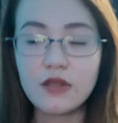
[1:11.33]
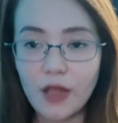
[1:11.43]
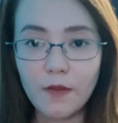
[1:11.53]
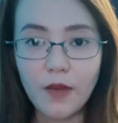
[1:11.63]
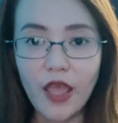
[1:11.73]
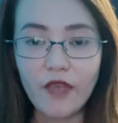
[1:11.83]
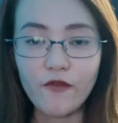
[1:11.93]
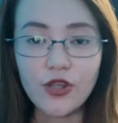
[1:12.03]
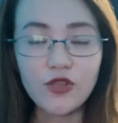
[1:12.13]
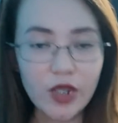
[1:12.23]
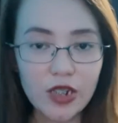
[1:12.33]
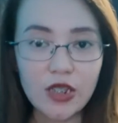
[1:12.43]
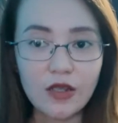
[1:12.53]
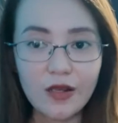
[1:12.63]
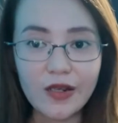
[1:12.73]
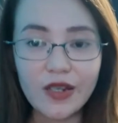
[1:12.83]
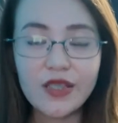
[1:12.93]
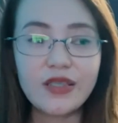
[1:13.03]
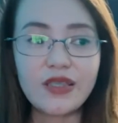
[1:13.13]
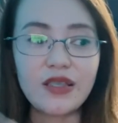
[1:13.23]
apply for credit card
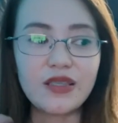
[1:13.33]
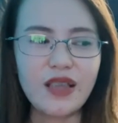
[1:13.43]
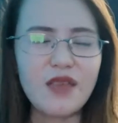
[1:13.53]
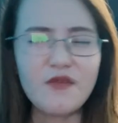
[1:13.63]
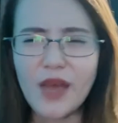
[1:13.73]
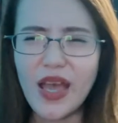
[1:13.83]
since I